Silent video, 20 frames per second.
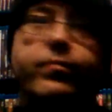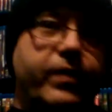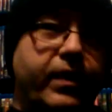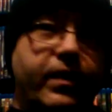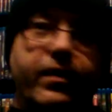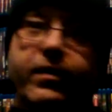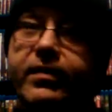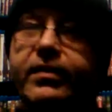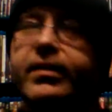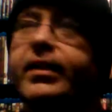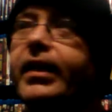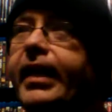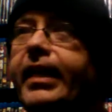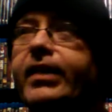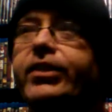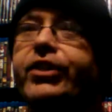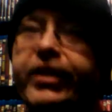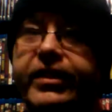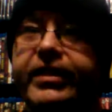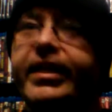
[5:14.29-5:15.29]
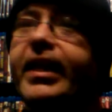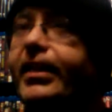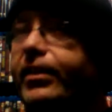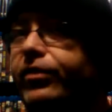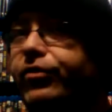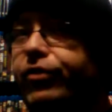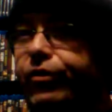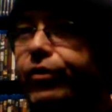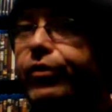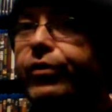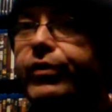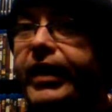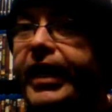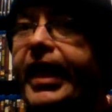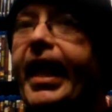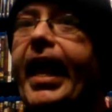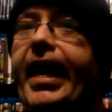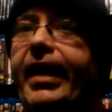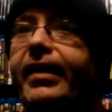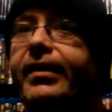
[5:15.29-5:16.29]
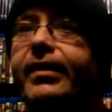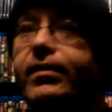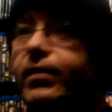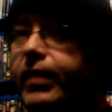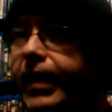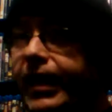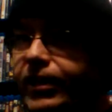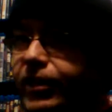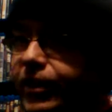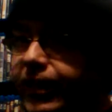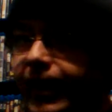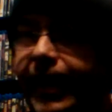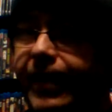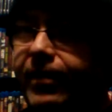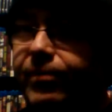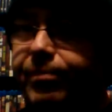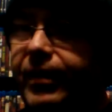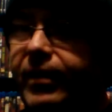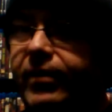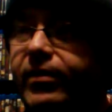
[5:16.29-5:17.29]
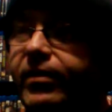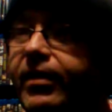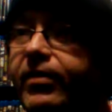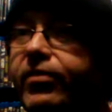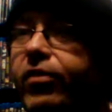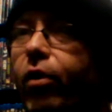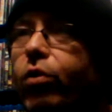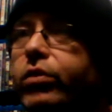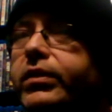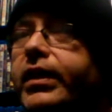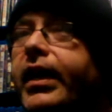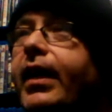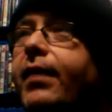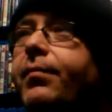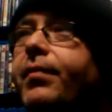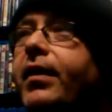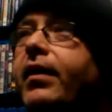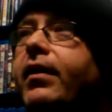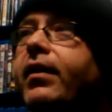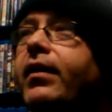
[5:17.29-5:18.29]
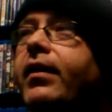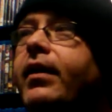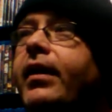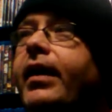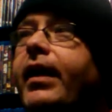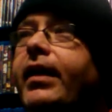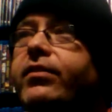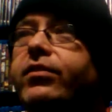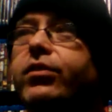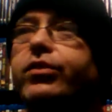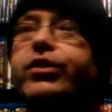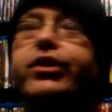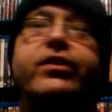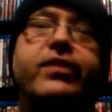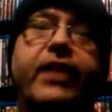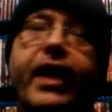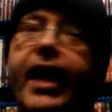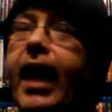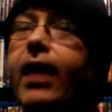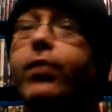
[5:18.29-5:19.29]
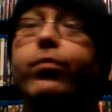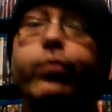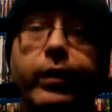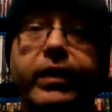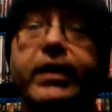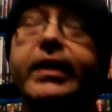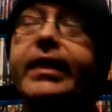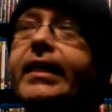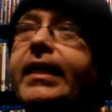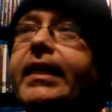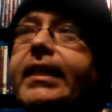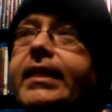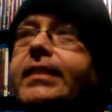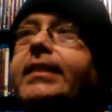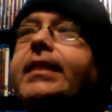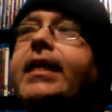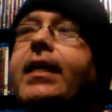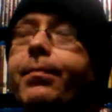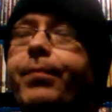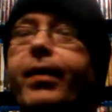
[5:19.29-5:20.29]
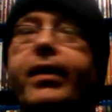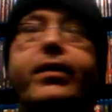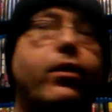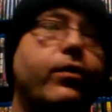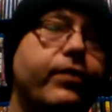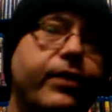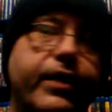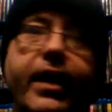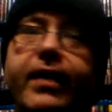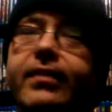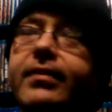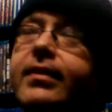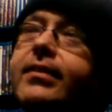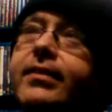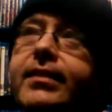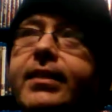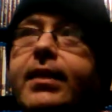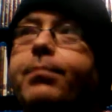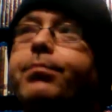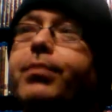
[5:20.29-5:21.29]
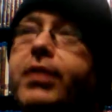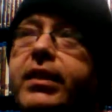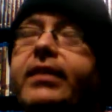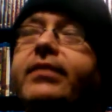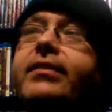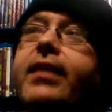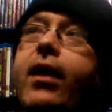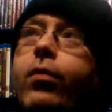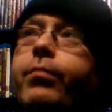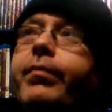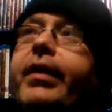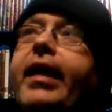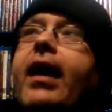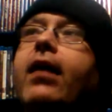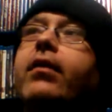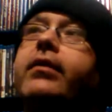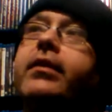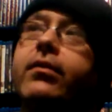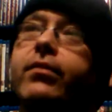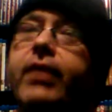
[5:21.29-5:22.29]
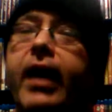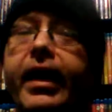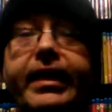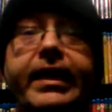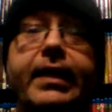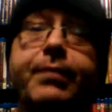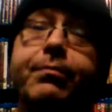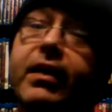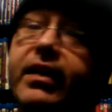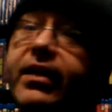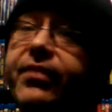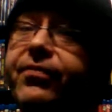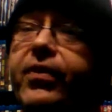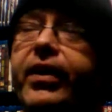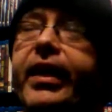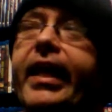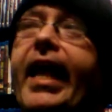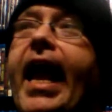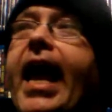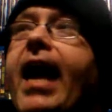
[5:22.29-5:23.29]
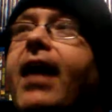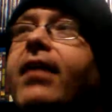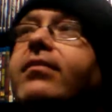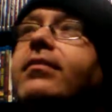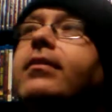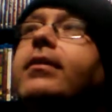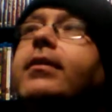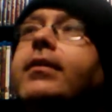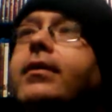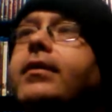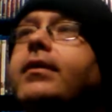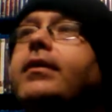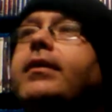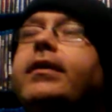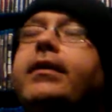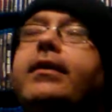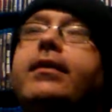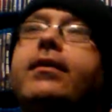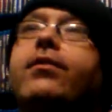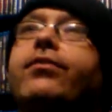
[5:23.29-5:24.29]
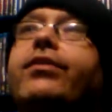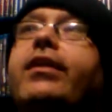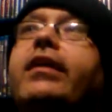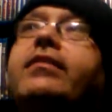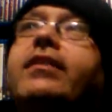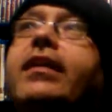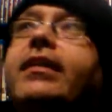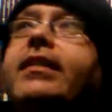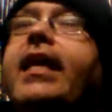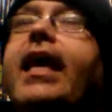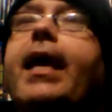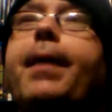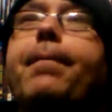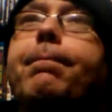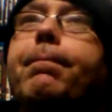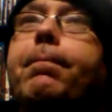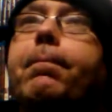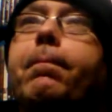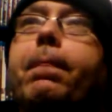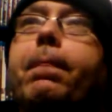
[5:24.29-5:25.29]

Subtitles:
it's like, and she's getting screwed again, you know, like she has been this whole time. And so she's like, I really need a tip. I know you guys can tip. Please help me out here. I need money for gas, you know, things like that.